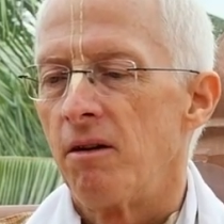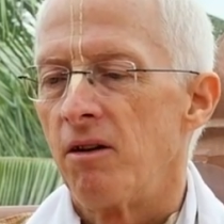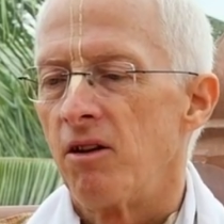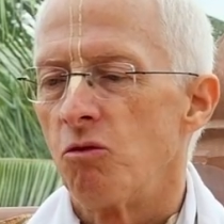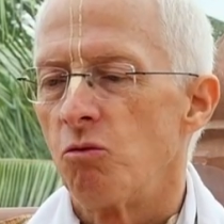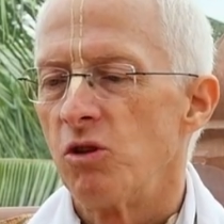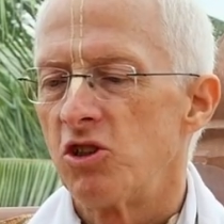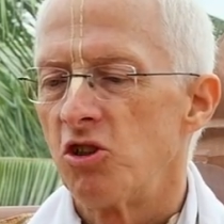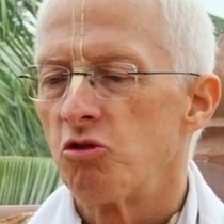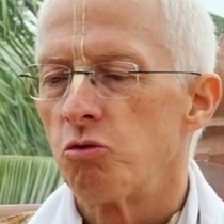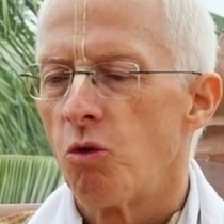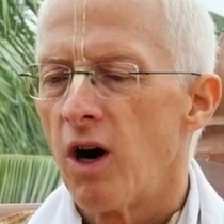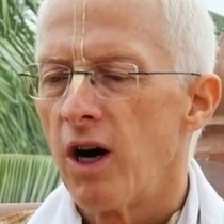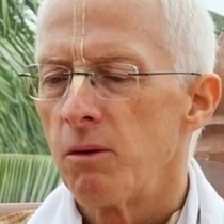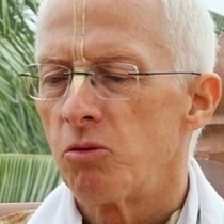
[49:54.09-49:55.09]
Which is
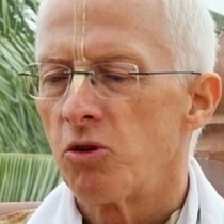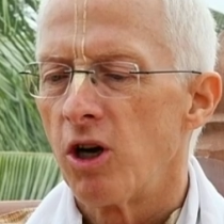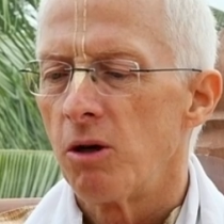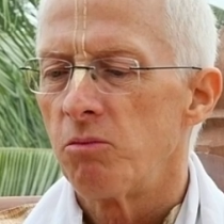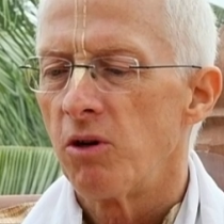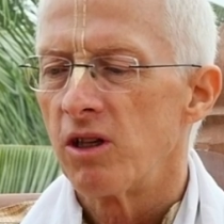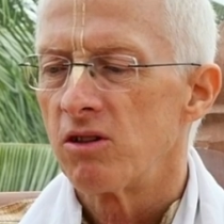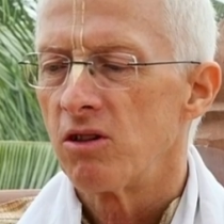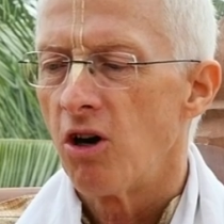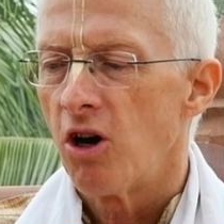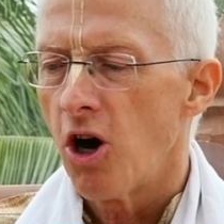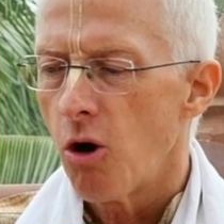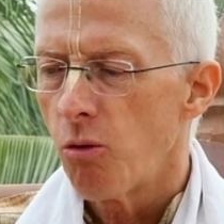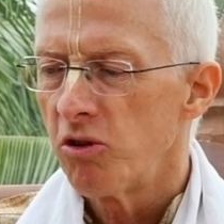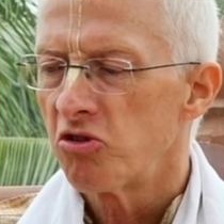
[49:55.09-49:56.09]
why Prabhupada
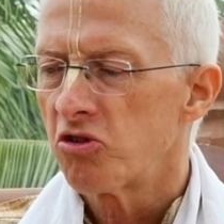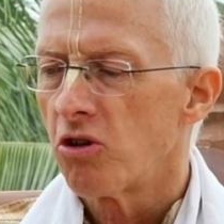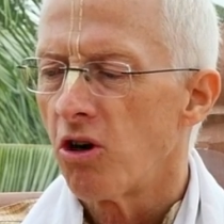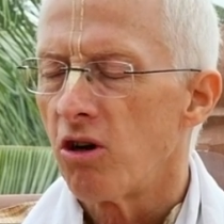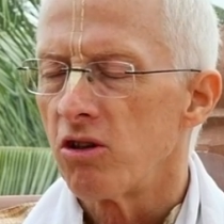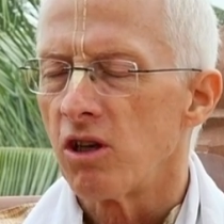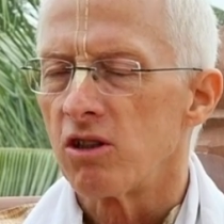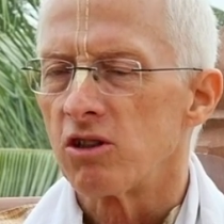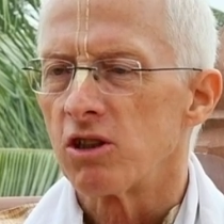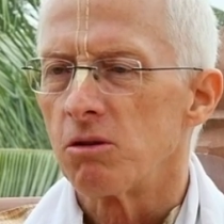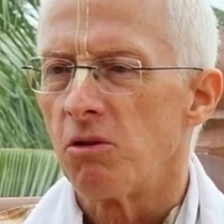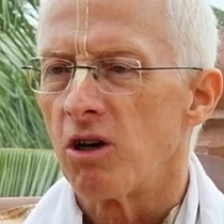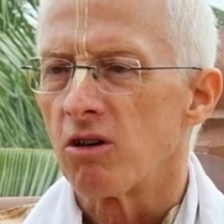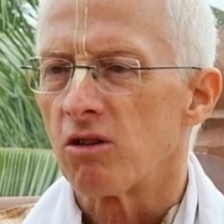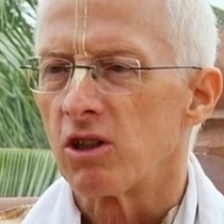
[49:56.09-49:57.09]
always called on
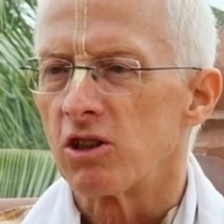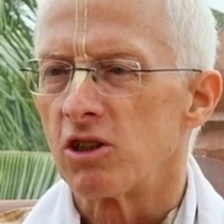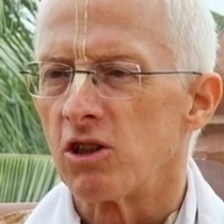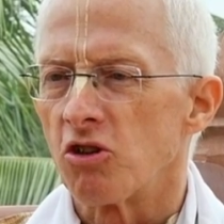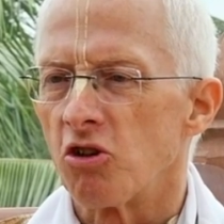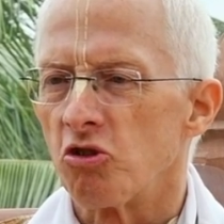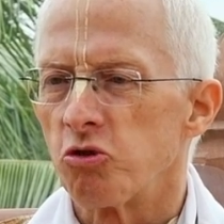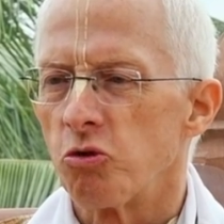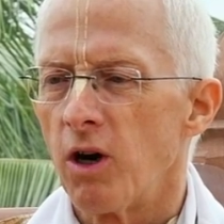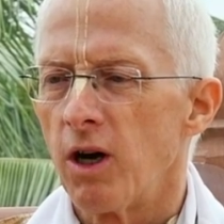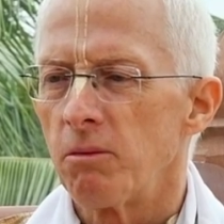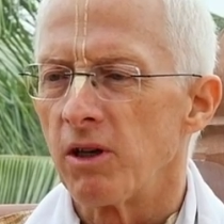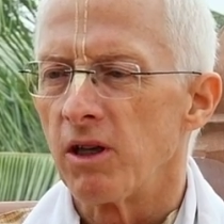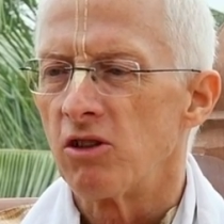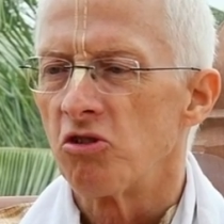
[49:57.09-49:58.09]
Tamal Krishna
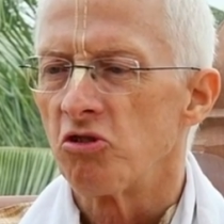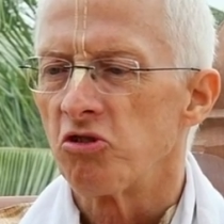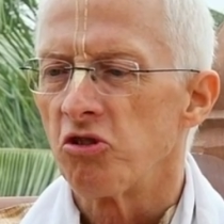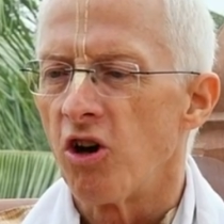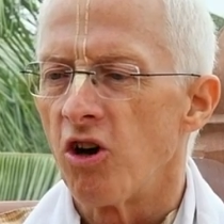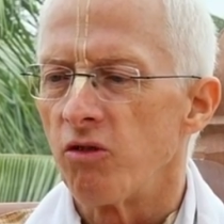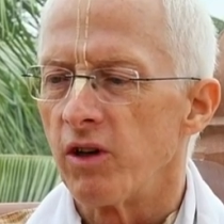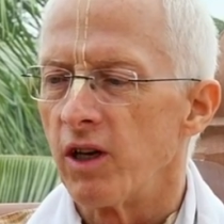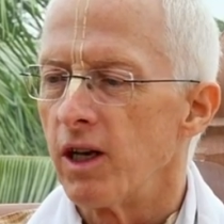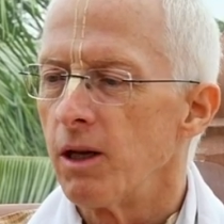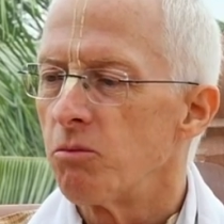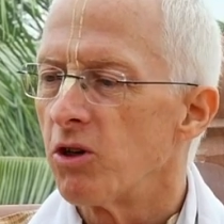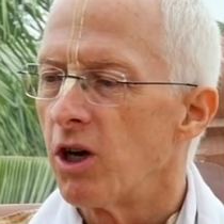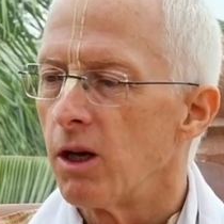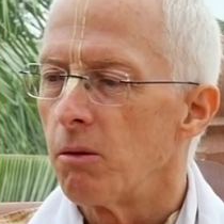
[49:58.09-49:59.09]
Goswami to solve any
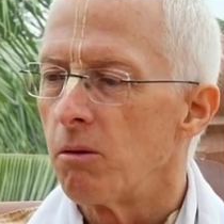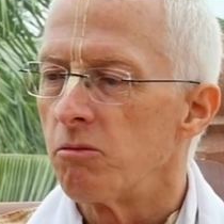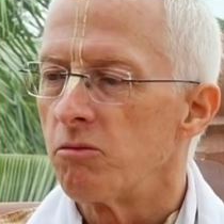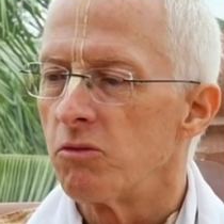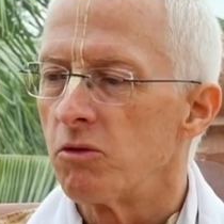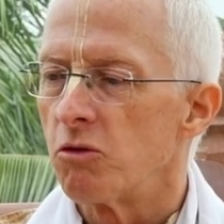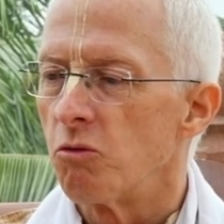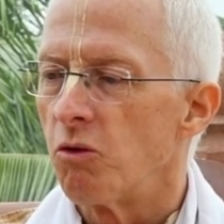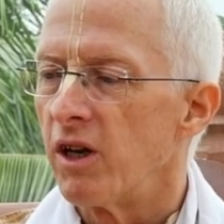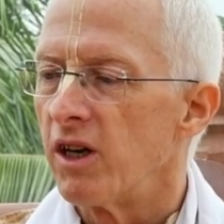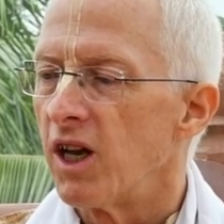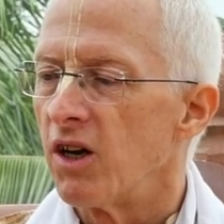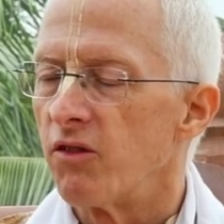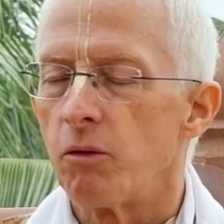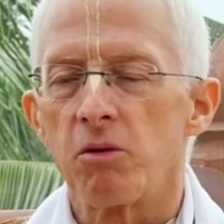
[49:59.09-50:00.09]
problem when
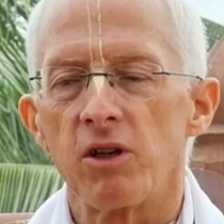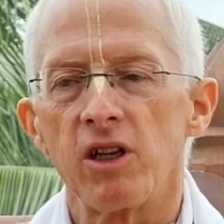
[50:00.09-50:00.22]
everybody